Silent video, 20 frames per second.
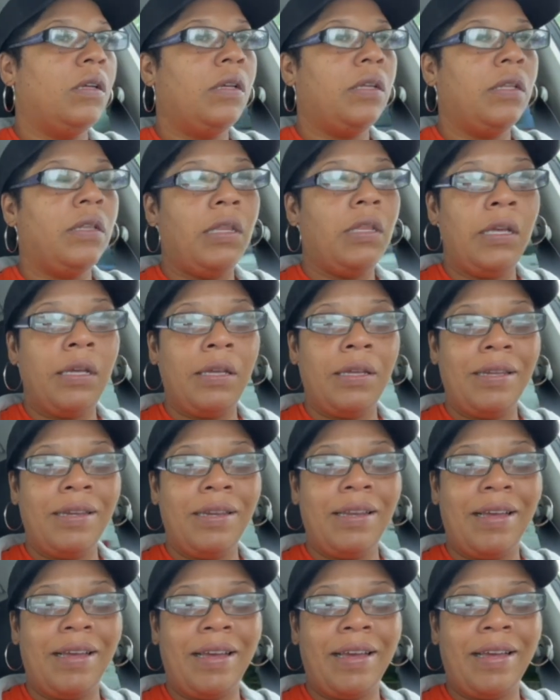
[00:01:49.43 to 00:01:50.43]
And
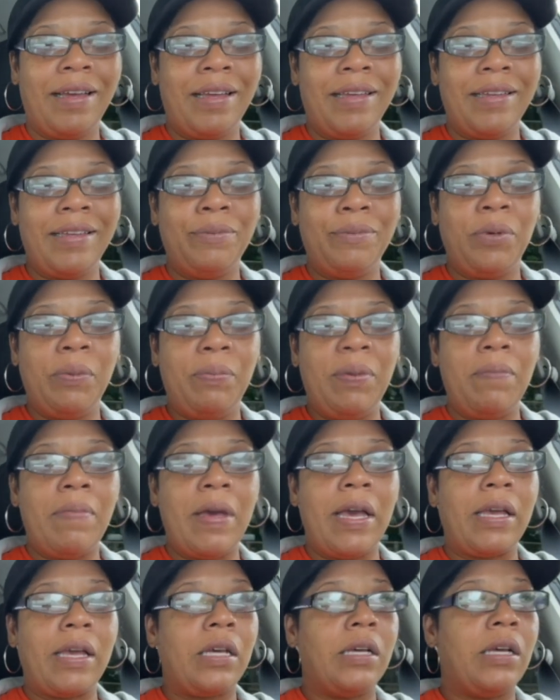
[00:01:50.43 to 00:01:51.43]
then I will be
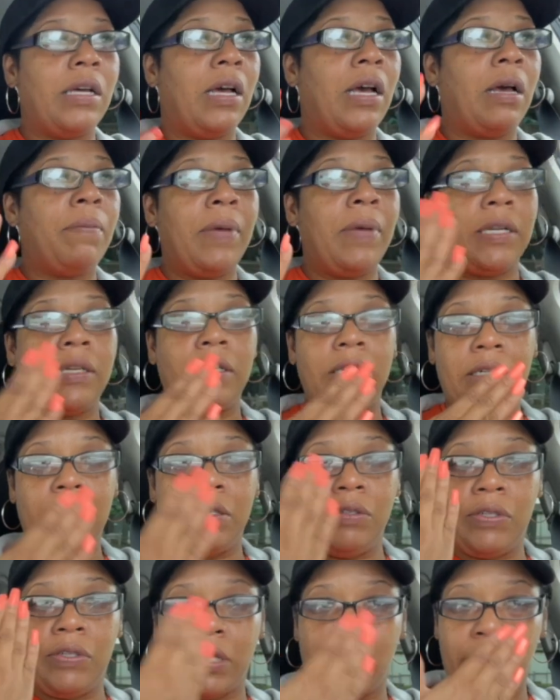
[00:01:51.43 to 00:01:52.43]
back. I'm about to
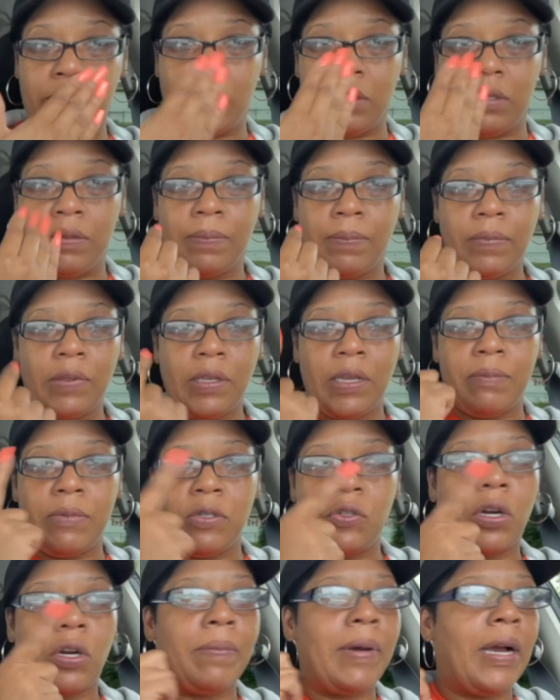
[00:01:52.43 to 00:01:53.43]
do something. I'm going to
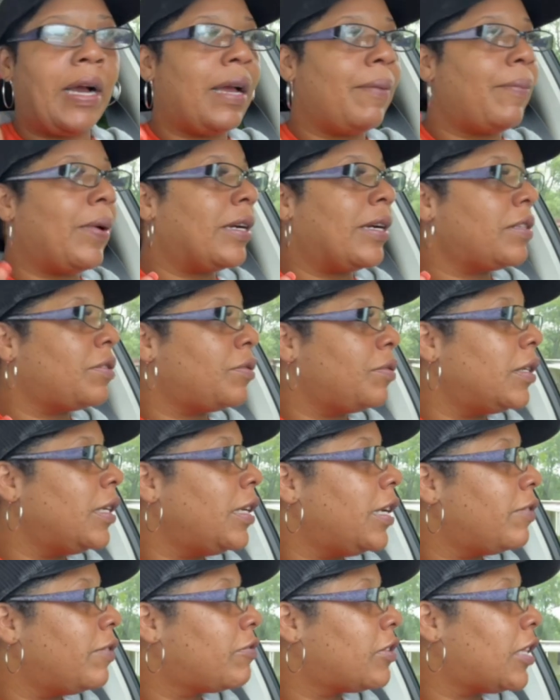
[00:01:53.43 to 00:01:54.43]
draw my eyebrows on
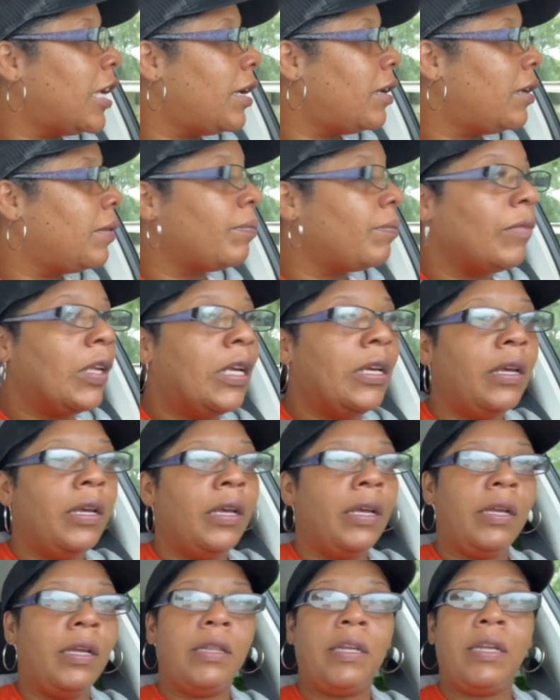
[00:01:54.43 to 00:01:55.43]
and everything.
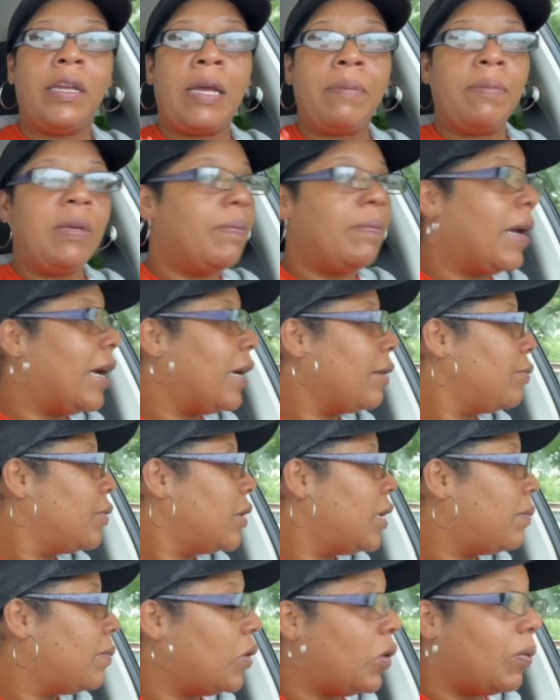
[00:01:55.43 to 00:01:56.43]
And then I'll be back
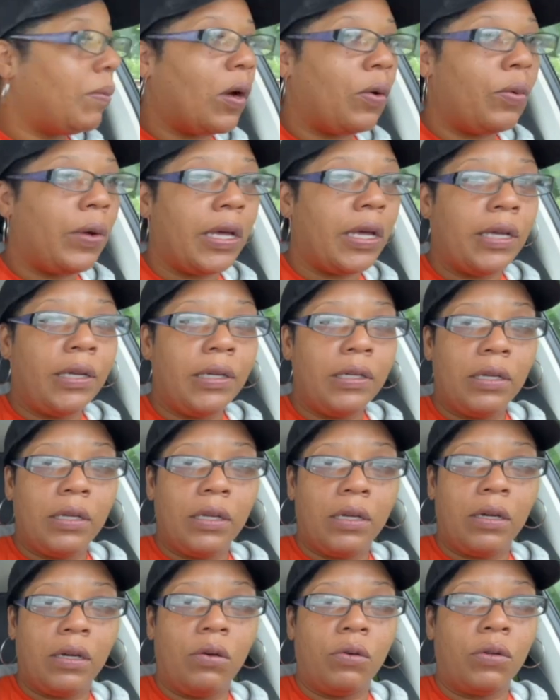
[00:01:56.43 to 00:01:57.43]
when I'm on my way
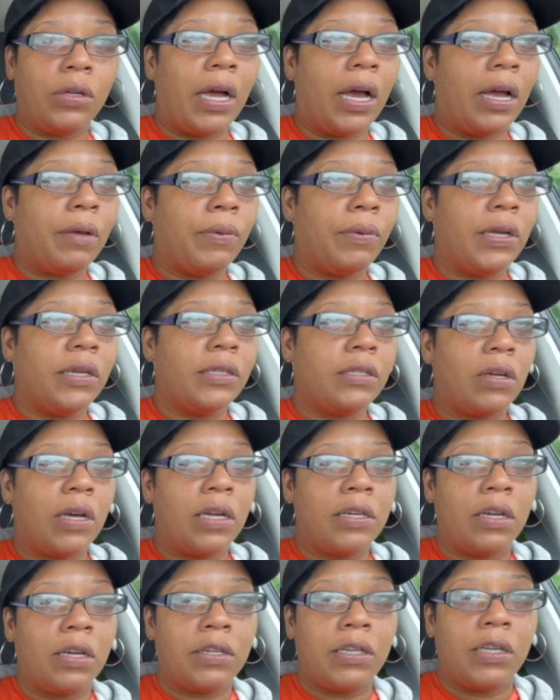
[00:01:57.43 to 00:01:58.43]
place. So
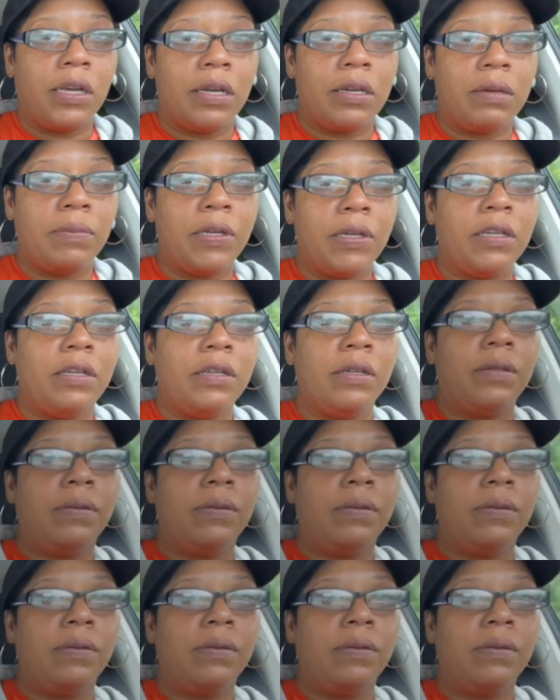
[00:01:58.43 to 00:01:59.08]
I'll talk to y'all in a minute.